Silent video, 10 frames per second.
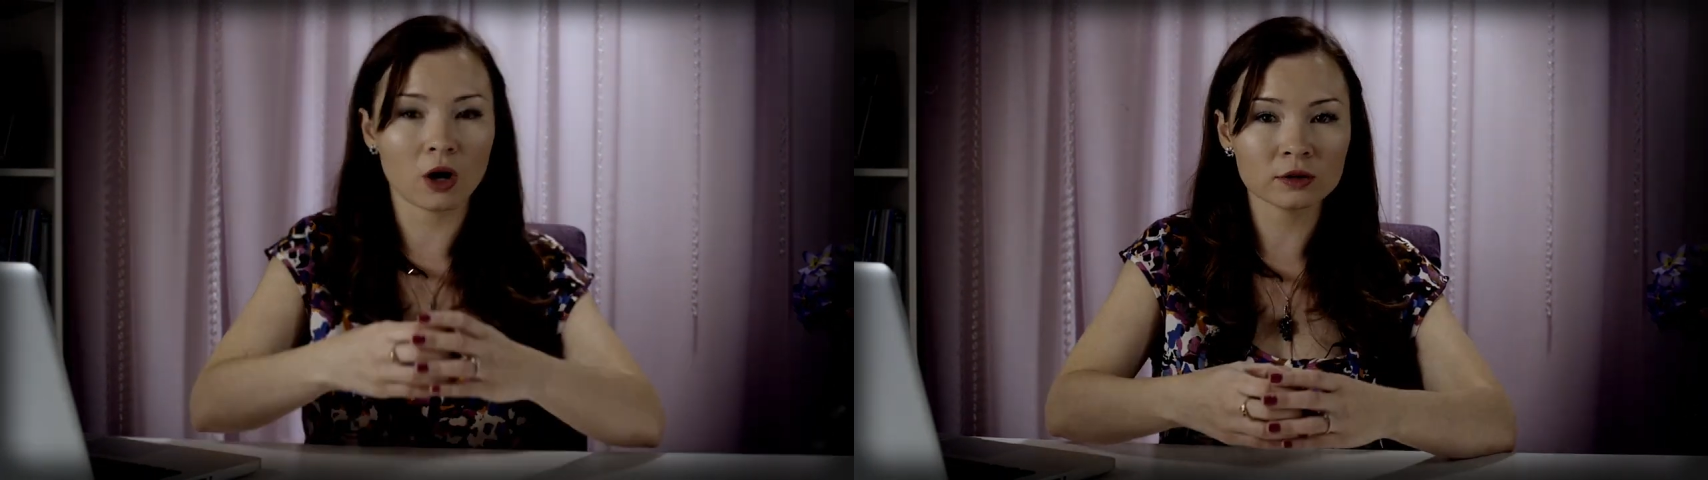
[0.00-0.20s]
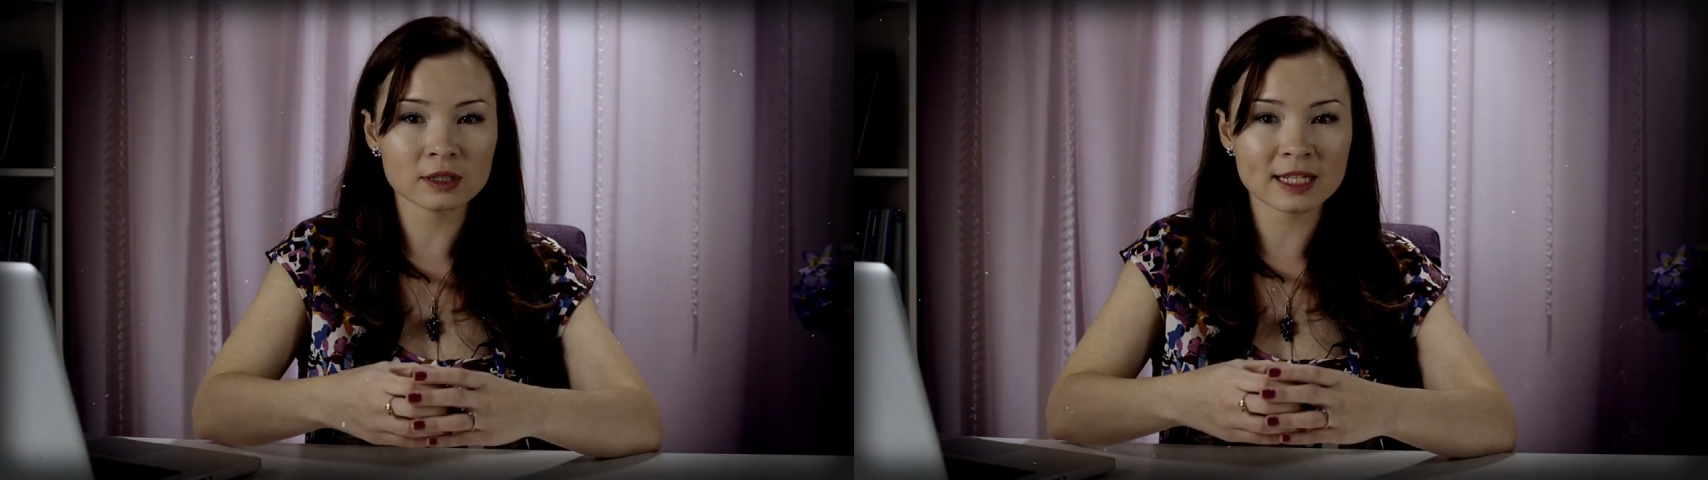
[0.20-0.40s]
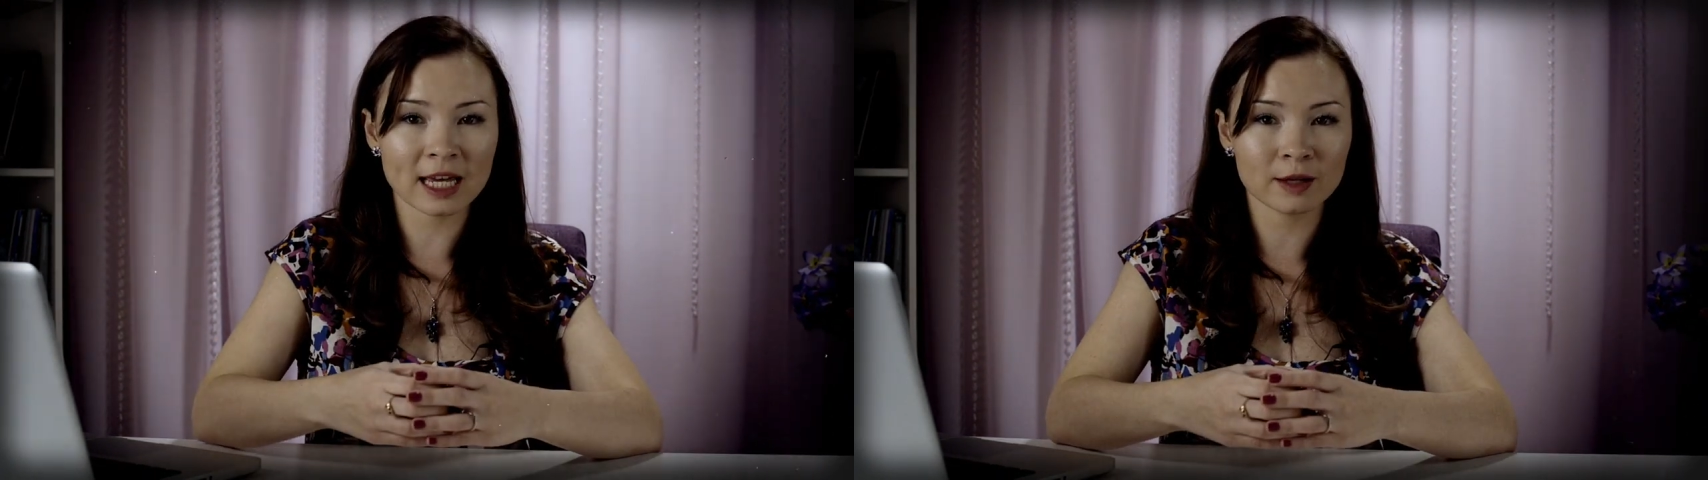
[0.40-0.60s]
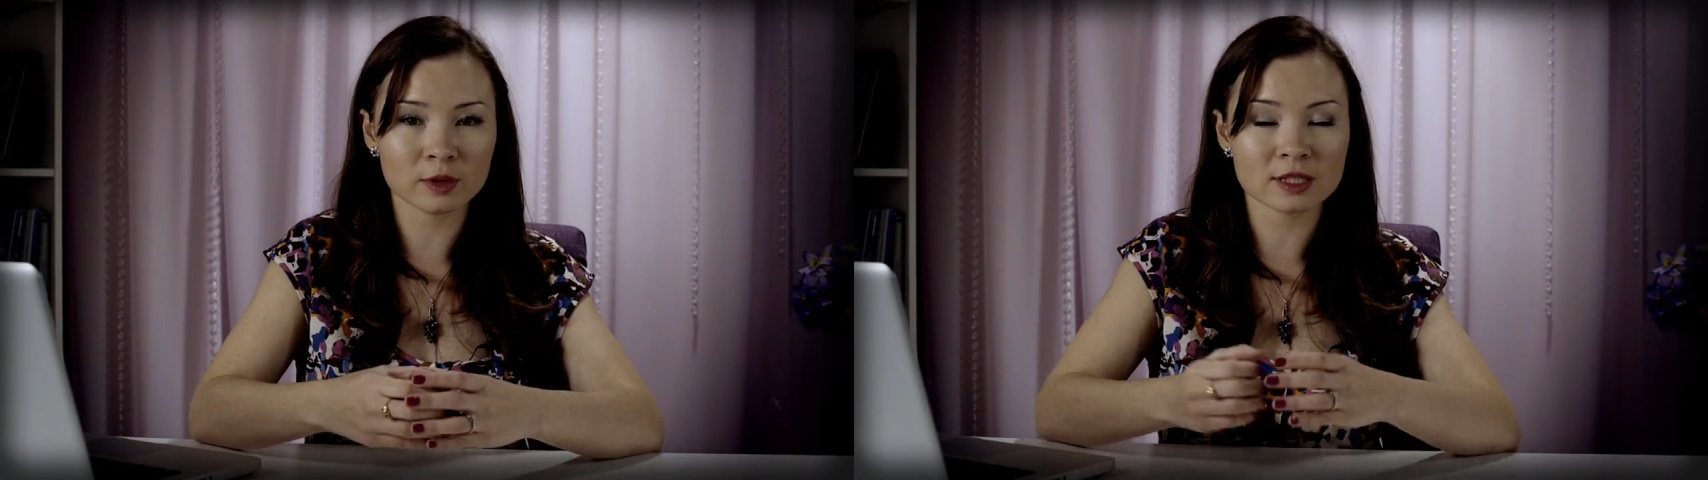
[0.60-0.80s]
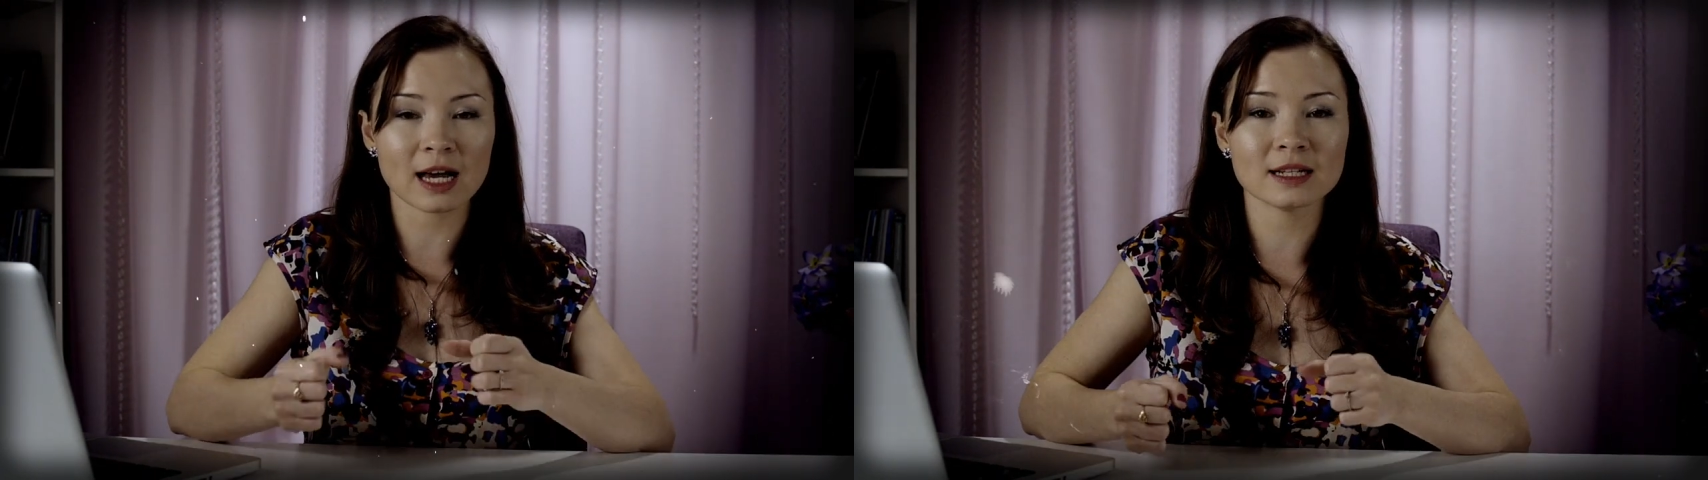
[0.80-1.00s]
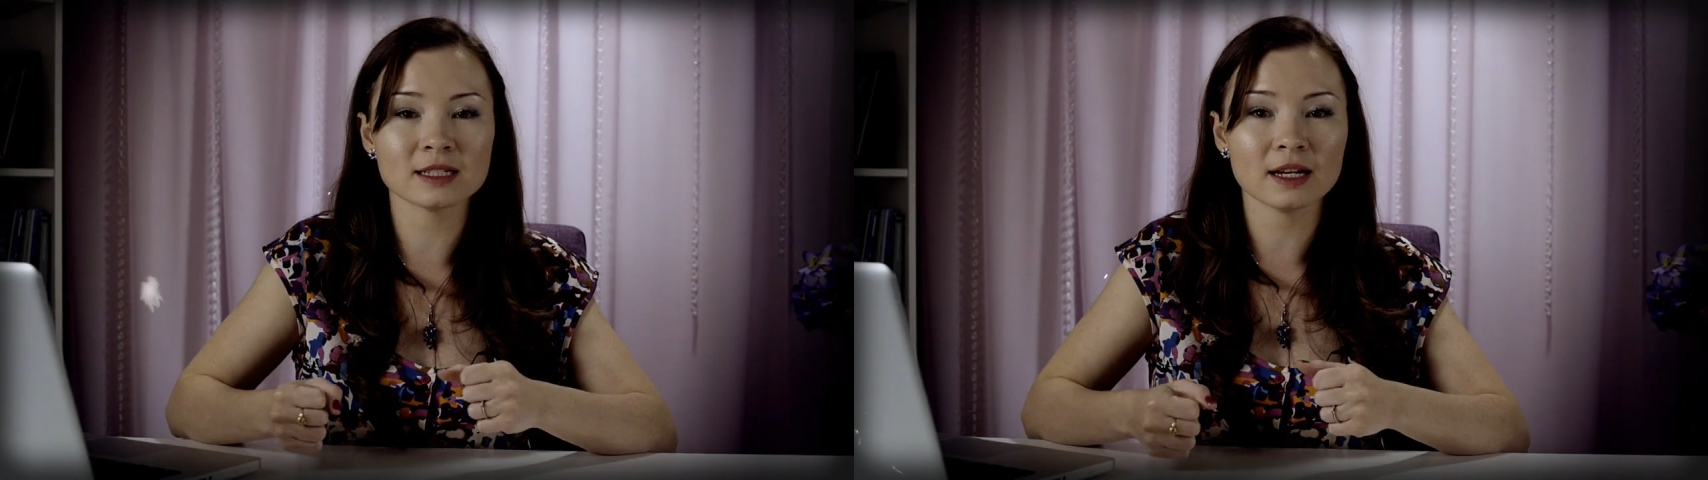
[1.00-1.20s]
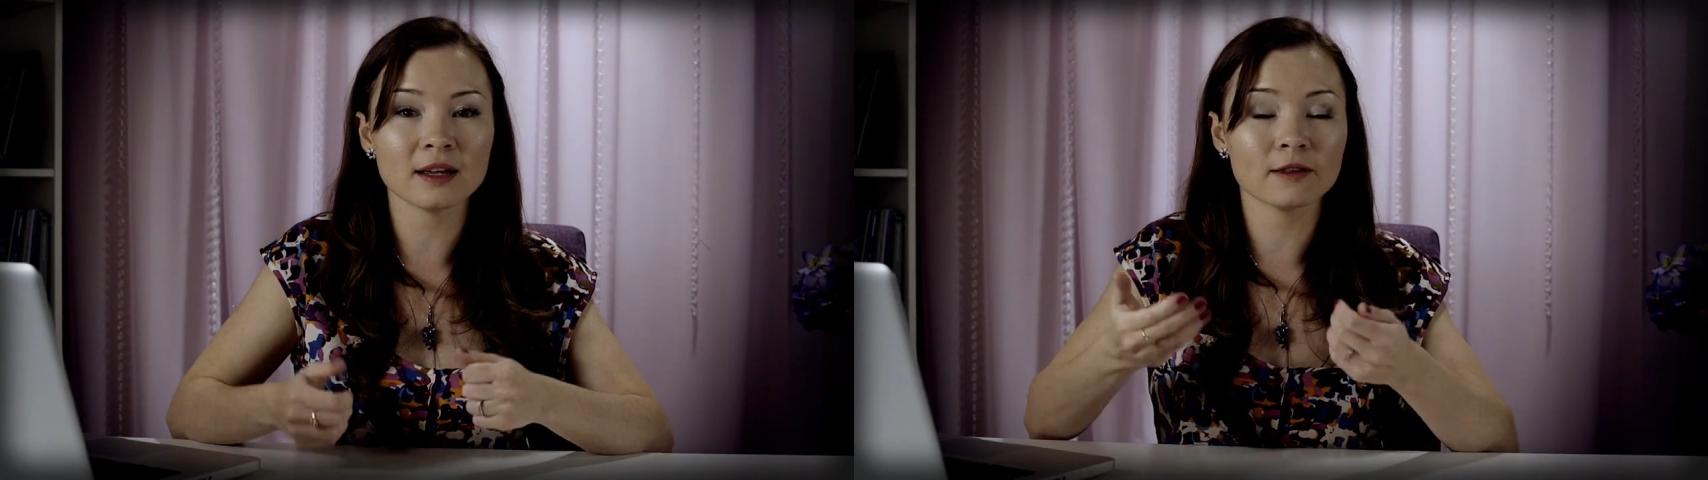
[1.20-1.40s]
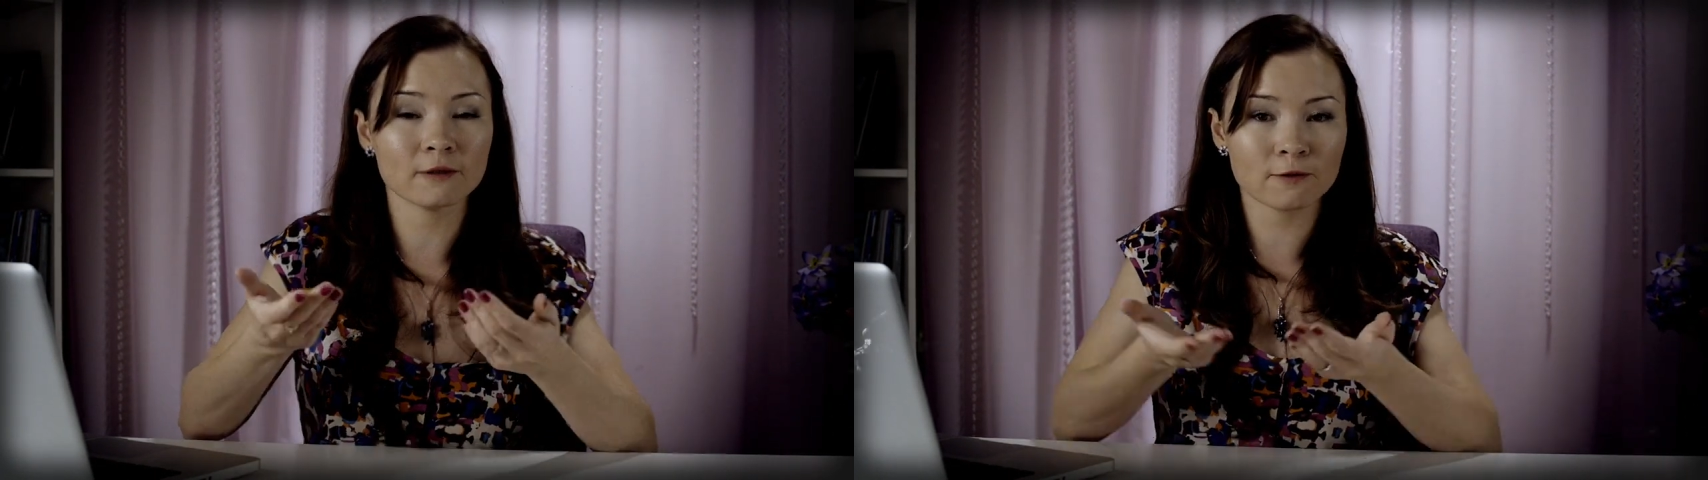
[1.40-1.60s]
on the tables
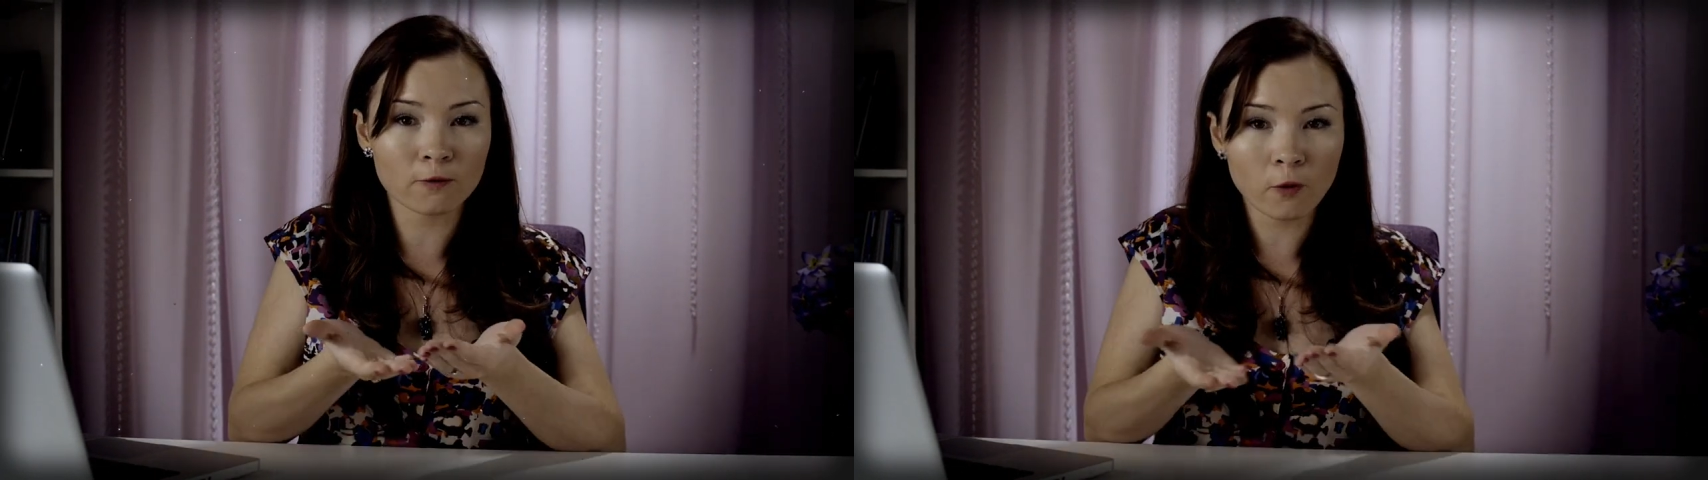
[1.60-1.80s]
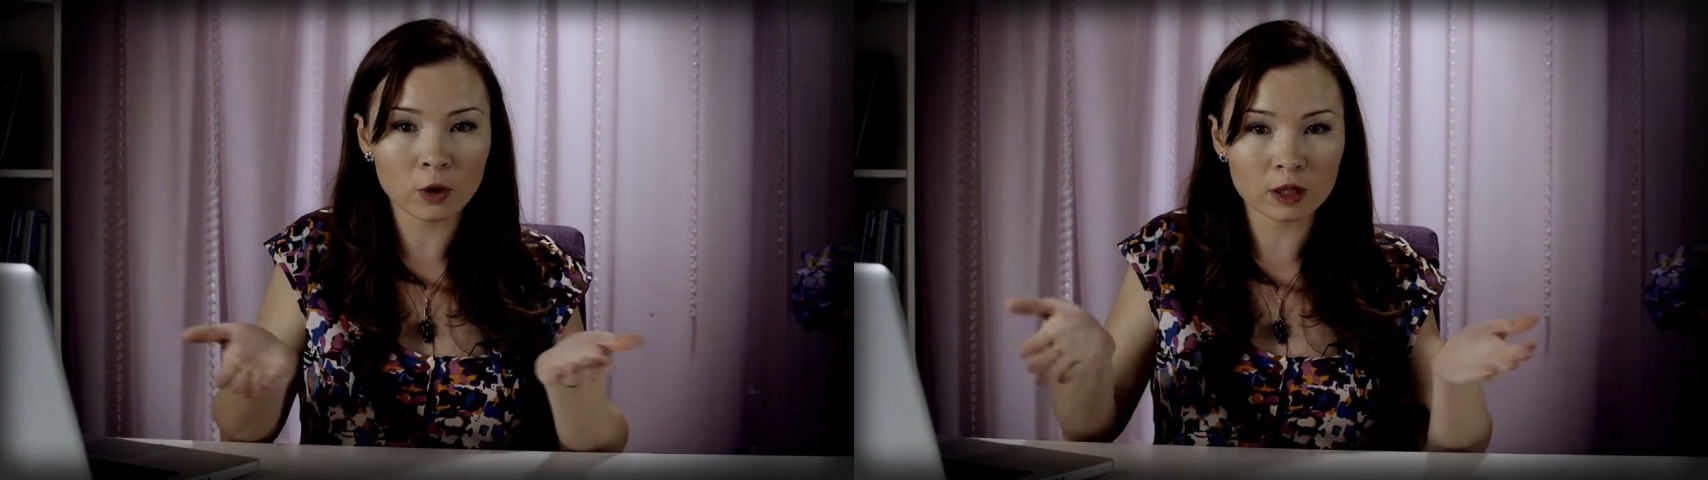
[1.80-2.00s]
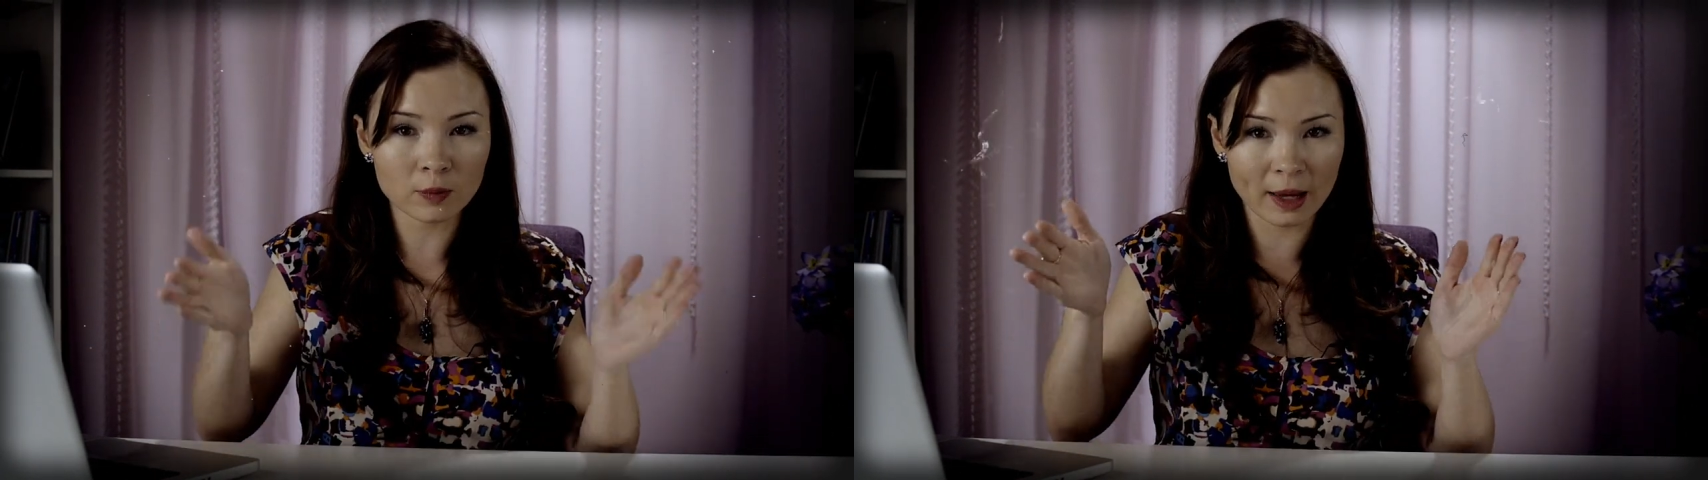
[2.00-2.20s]
underneath the foil